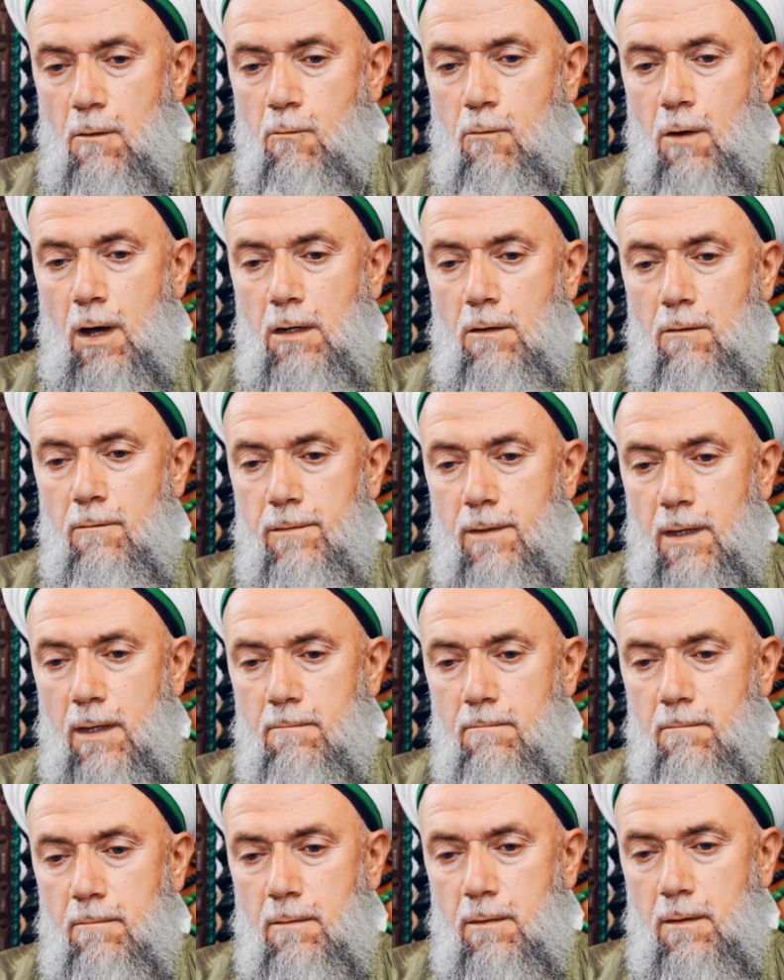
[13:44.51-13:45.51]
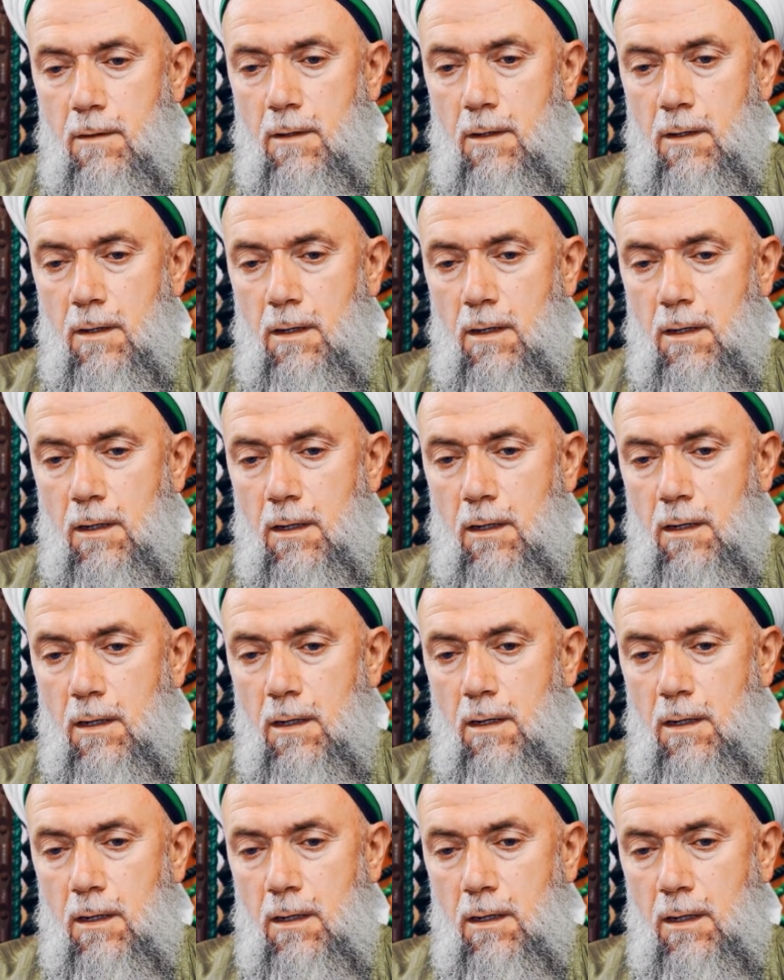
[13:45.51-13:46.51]
One of them,
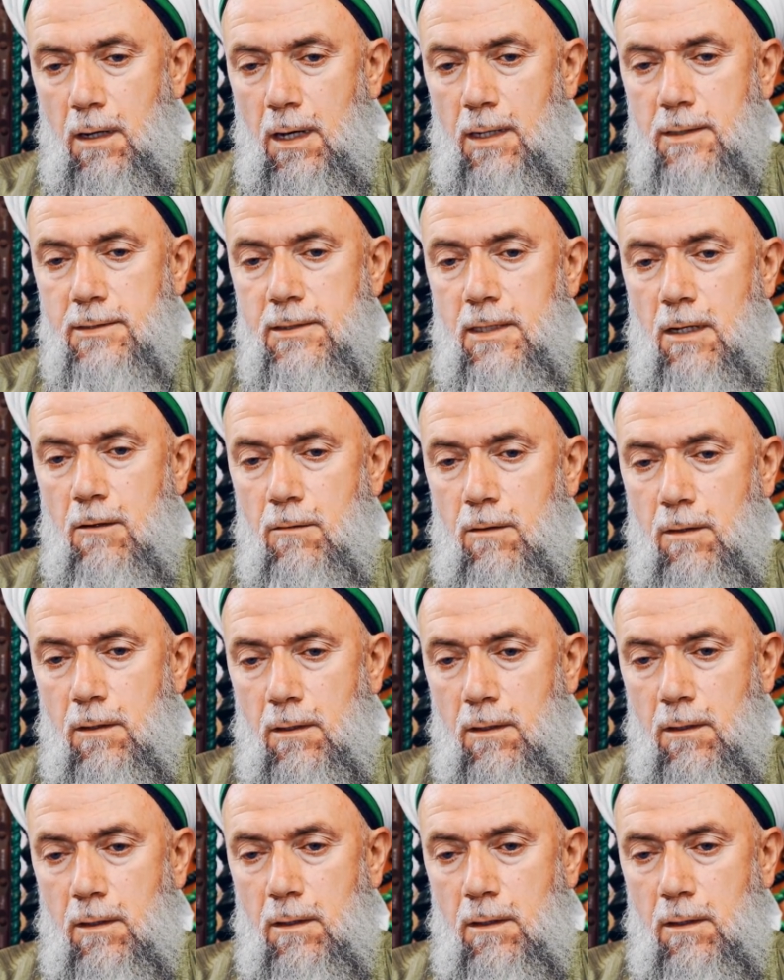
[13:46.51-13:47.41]
Ghaznavi,